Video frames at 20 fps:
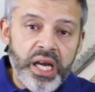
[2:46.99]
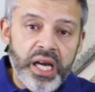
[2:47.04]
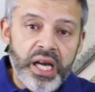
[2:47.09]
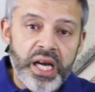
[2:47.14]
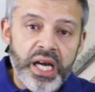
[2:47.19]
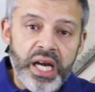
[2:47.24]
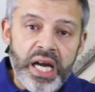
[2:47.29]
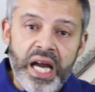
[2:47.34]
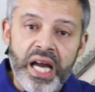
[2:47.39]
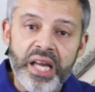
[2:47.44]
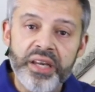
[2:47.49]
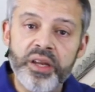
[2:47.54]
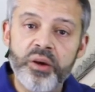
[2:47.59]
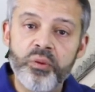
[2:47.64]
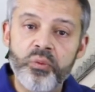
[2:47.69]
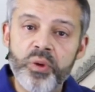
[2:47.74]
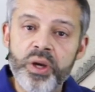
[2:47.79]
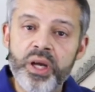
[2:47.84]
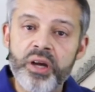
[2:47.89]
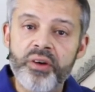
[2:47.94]
uh, and
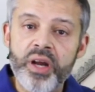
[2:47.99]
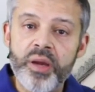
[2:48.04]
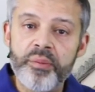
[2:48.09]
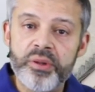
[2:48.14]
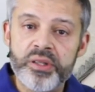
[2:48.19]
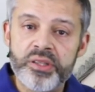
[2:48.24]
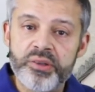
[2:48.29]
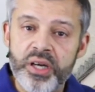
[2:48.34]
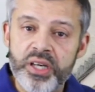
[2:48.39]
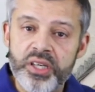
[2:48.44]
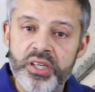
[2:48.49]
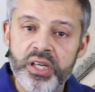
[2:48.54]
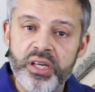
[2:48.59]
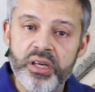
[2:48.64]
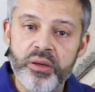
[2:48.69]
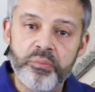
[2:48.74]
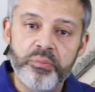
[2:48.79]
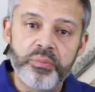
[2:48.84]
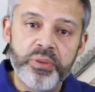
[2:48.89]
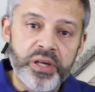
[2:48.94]
that we are able to actually
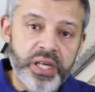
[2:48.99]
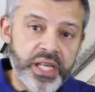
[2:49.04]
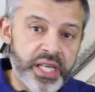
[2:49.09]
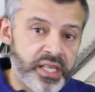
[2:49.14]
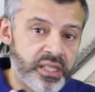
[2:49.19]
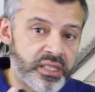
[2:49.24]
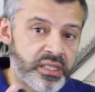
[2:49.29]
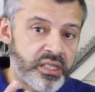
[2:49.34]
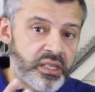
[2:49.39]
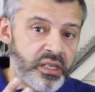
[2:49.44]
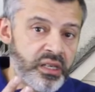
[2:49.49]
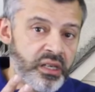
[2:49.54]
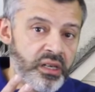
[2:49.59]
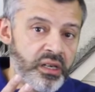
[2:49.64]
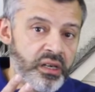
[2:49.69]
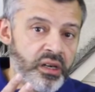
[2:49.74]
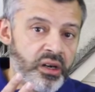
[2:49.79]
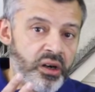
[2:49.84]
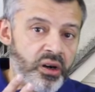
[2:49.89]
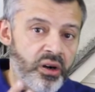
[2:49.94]
complete
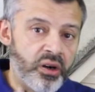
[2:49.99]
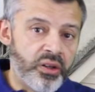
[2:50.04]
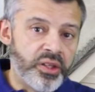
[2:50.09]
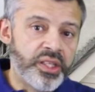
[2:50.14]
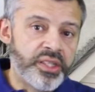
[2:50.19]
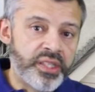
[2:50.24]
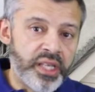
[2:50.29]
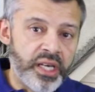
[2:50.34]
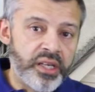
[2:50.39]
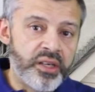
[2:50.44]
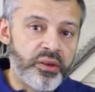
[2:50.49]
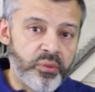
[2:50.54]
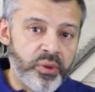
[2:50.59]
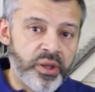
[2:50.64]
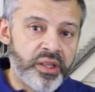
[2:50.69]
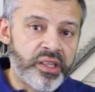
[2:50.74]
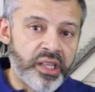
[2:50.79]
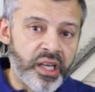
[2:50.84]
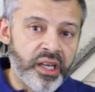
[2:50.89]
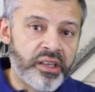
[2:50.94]
on the day that we
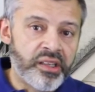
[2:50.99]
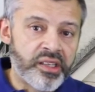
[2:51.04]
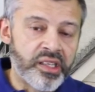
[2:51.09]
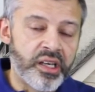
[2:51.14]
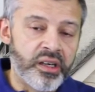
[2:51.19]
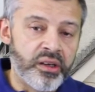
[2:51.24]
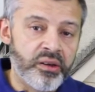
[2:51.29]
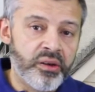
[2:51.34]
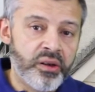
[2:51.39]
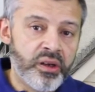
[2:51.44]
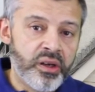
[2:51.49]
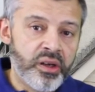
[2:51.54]
say so.